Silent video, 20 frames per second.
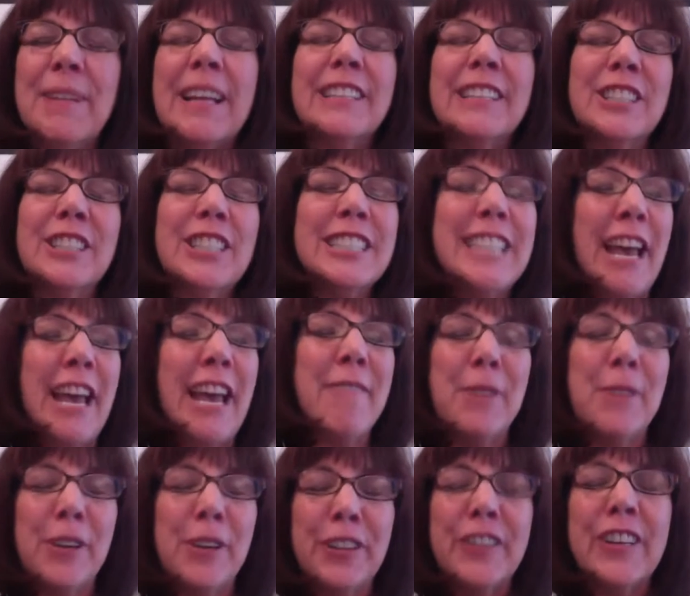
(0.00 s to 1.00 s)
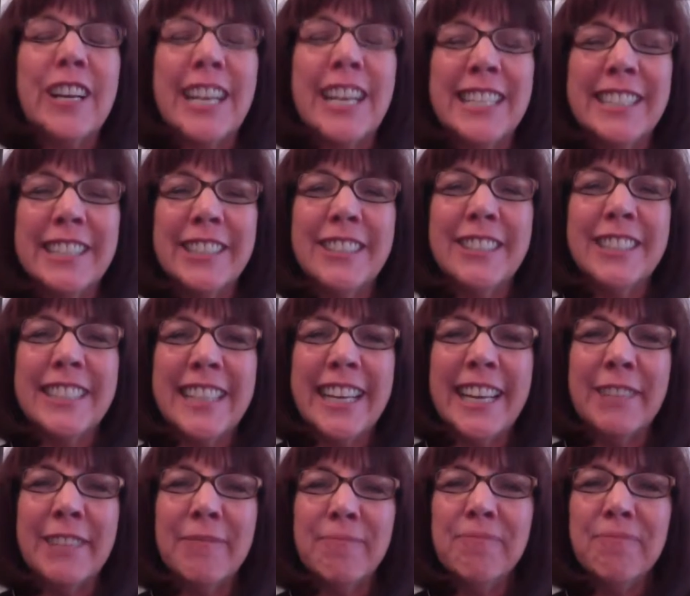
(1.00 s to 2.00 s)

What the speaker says: Good to have both of you guys here today.